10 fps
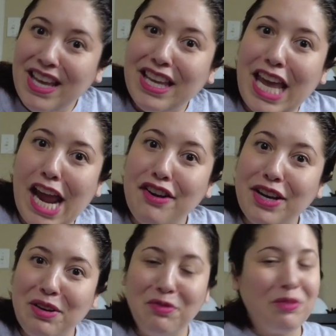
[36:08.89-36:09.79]

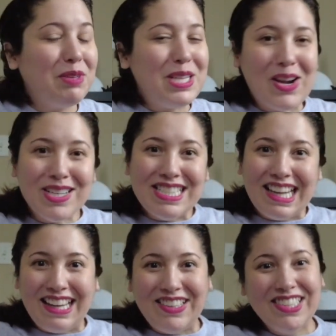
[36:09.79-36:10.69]
Karen from A Yarn
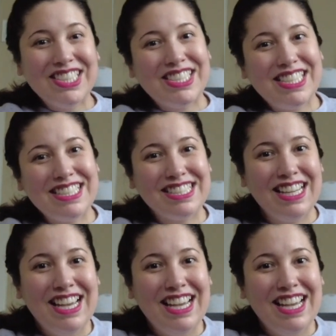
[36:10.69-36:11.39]
Tale. She's